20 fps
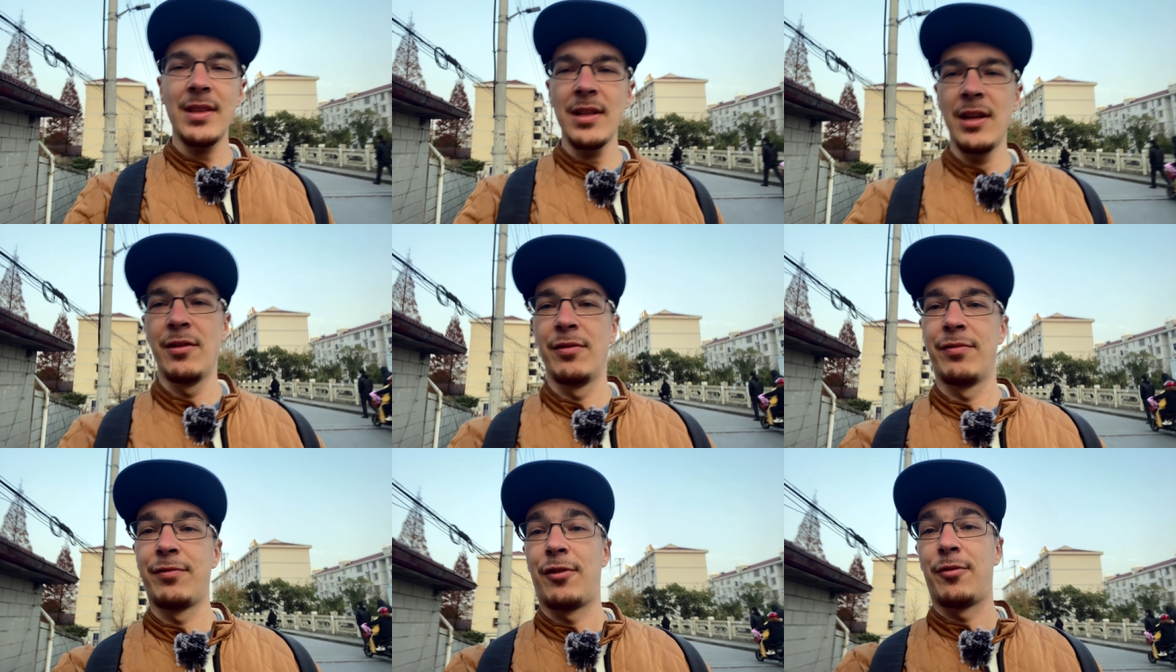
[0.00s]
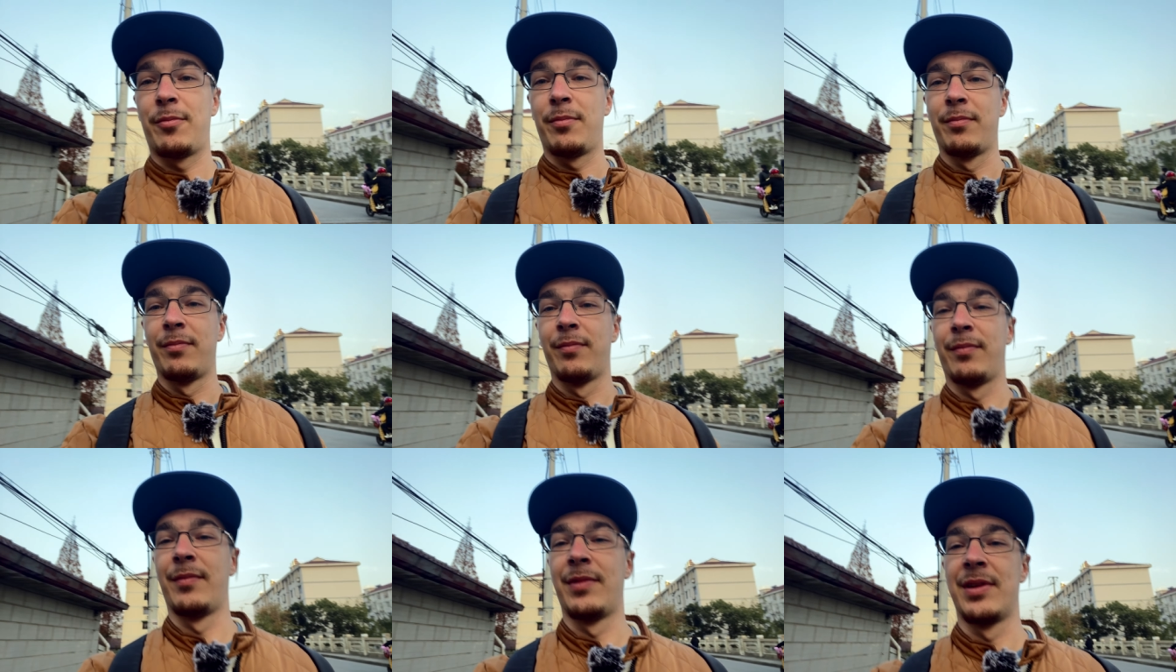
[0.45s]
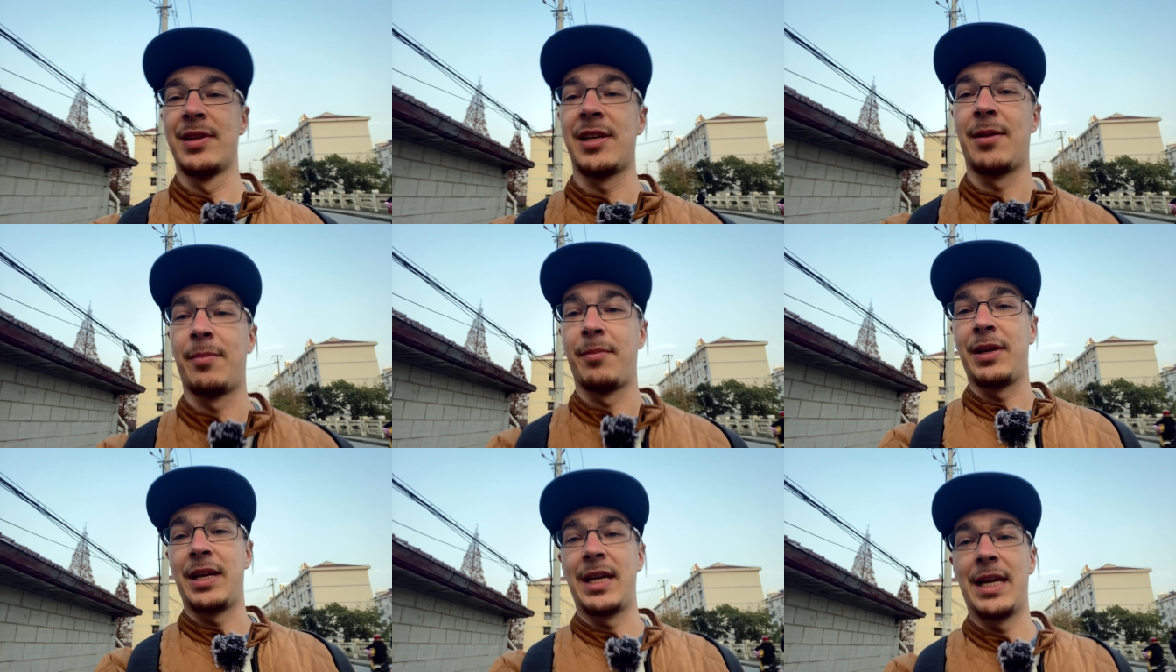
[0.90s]
from
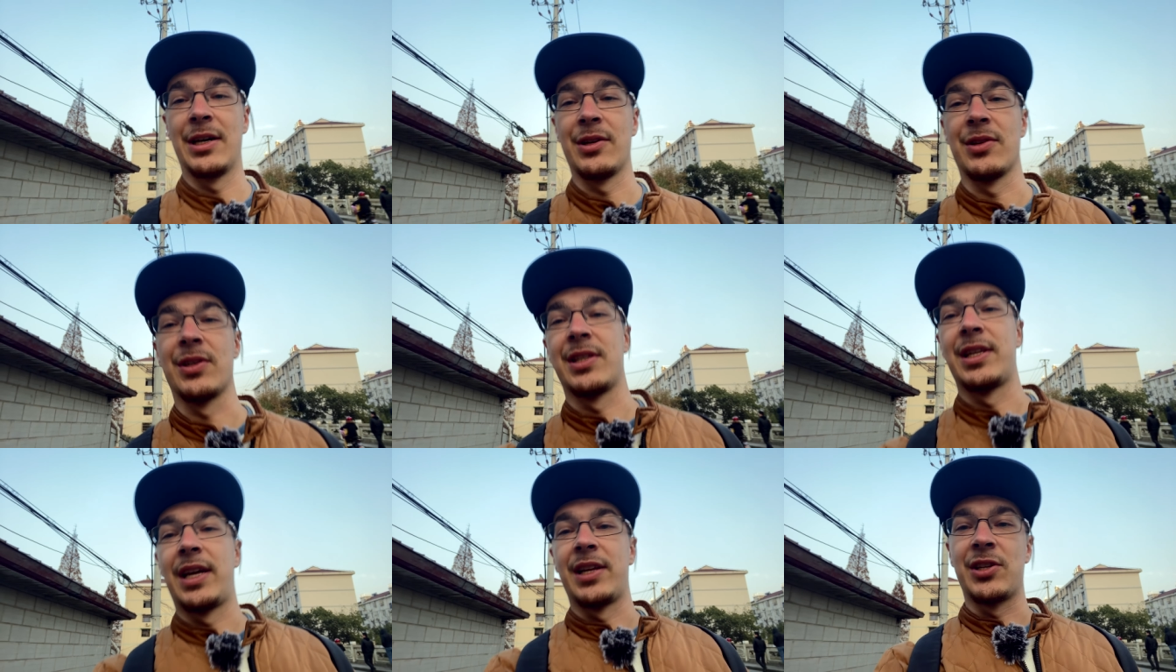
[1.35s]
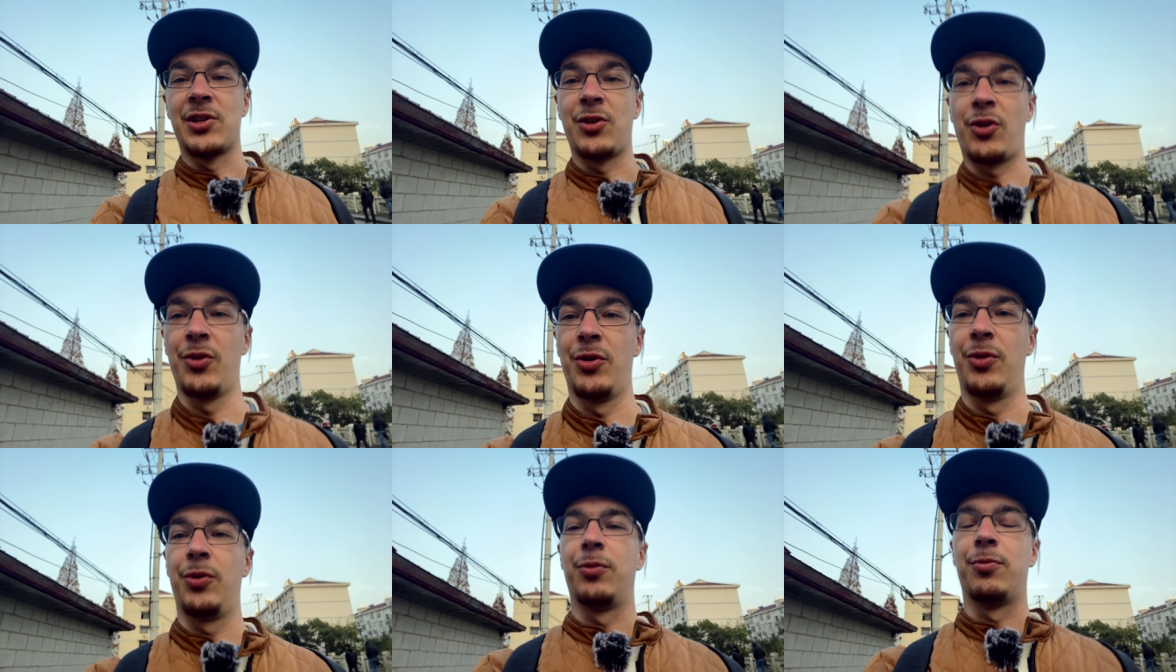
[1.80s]
somebody else that's not you.